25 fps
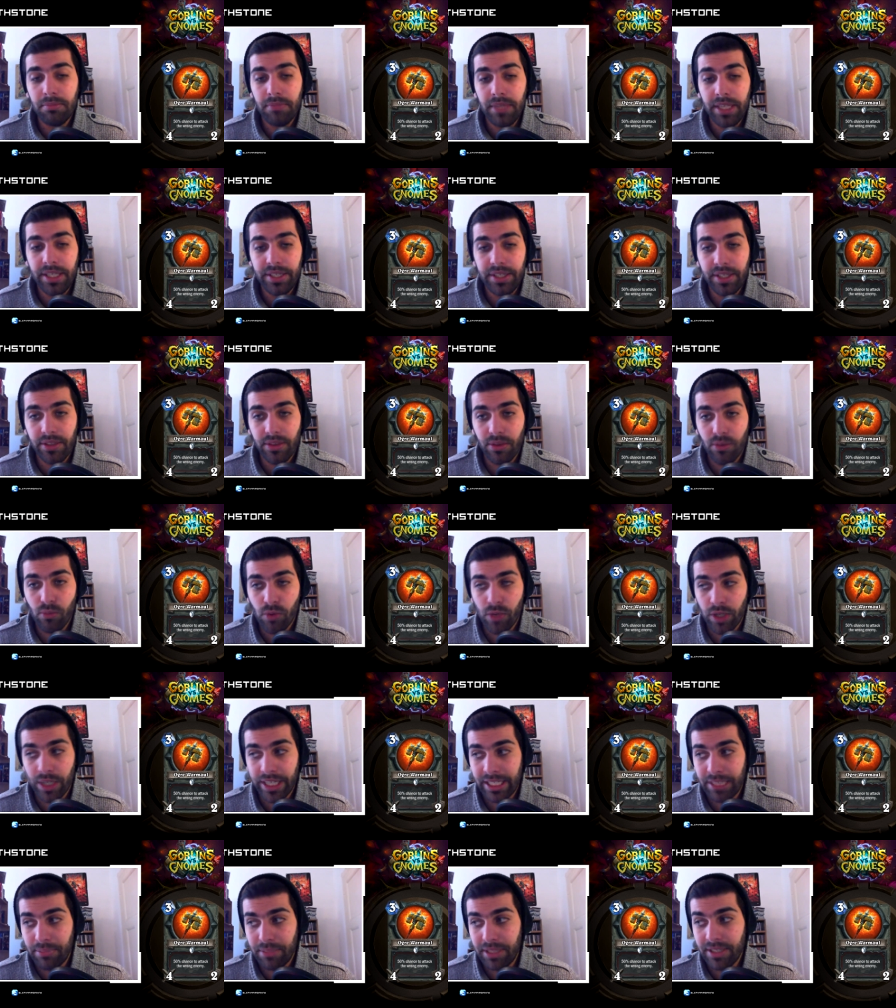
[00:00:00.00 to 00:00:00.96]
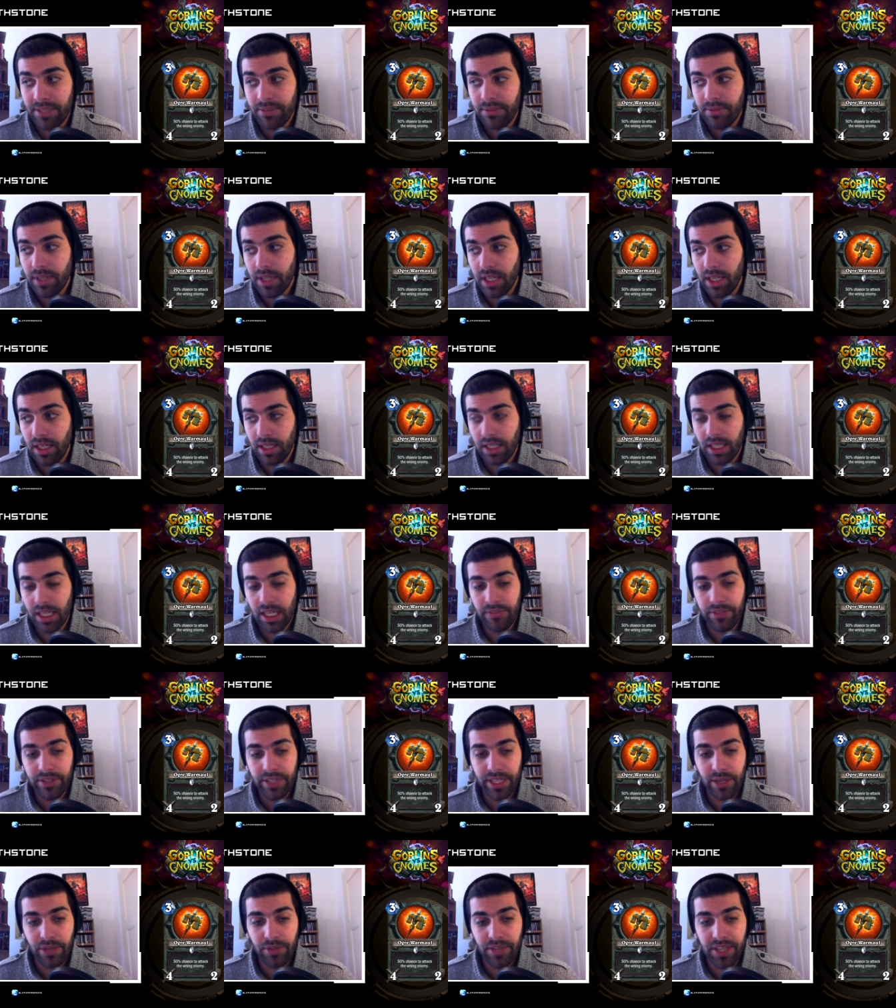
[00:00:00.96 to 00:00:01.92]
hitting the wrong enemy
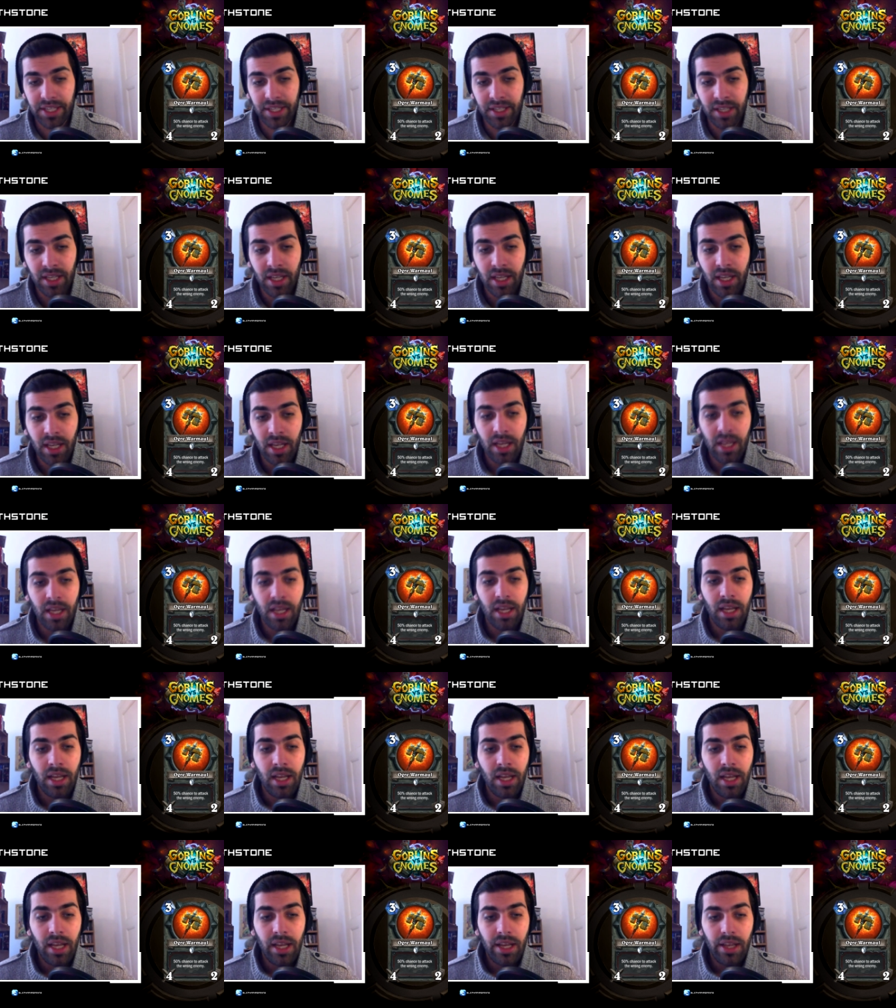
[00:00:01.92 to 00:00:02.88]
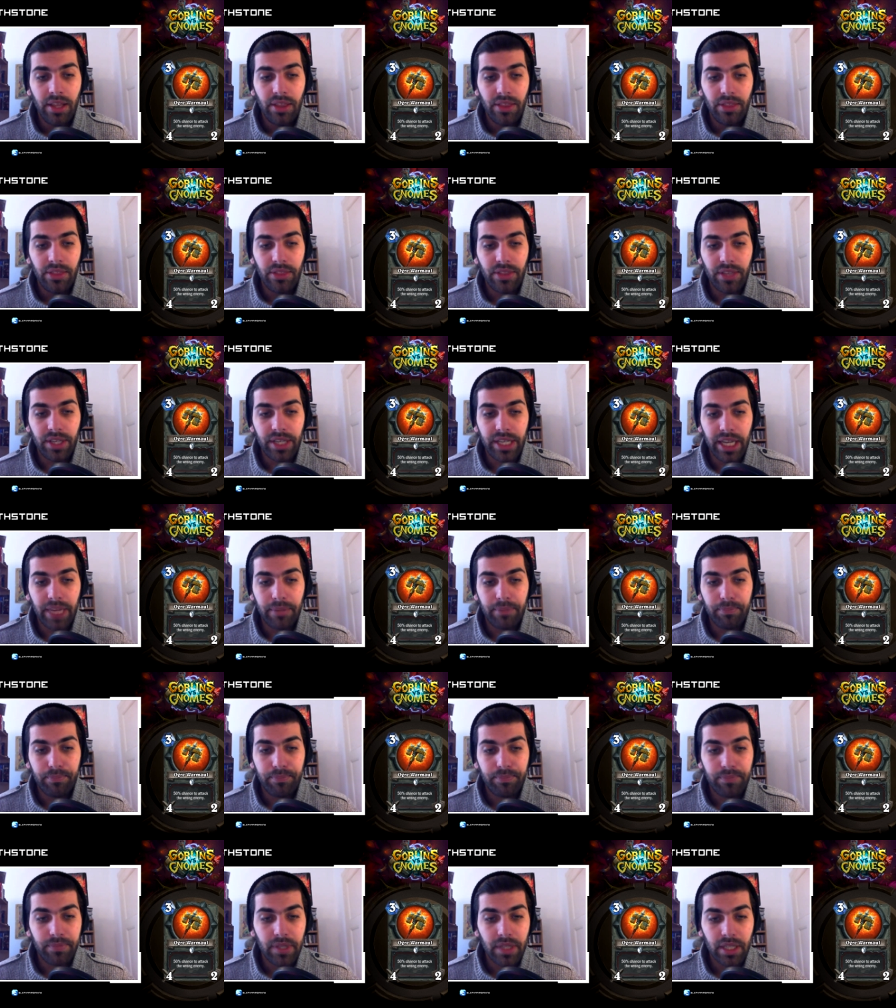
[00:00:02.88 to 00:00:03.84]
every now and then yeah,
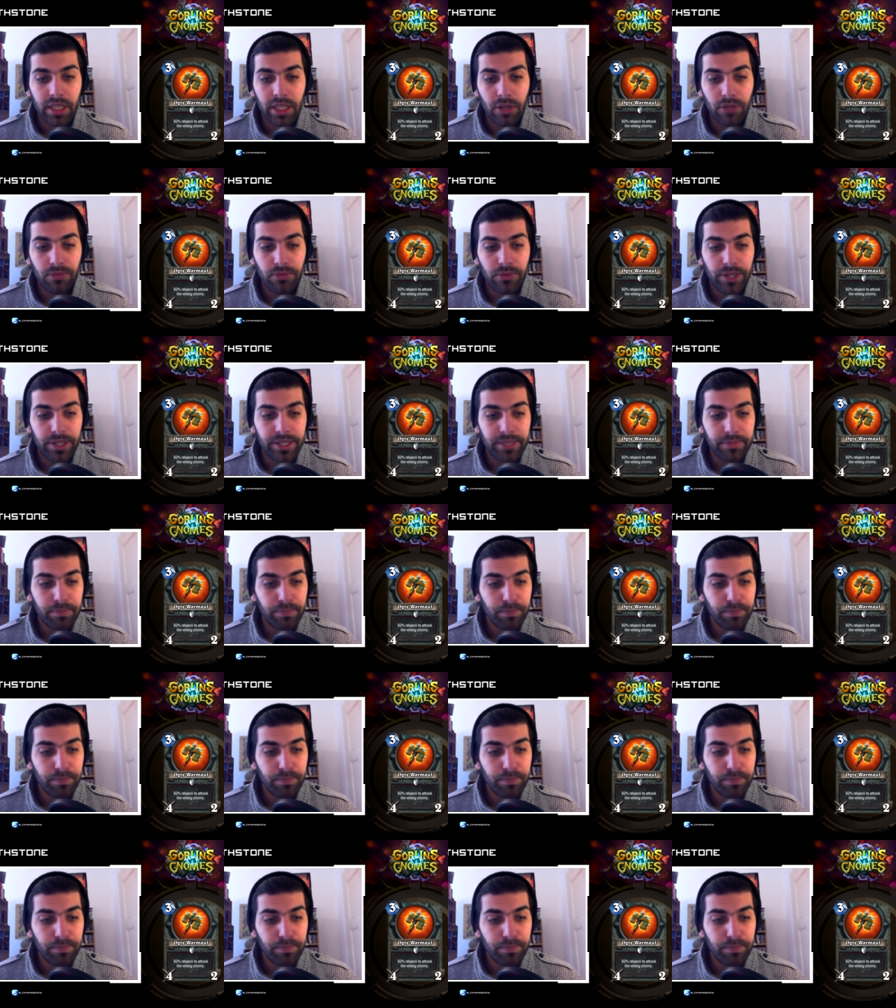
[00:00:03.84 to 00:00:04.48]
go for it.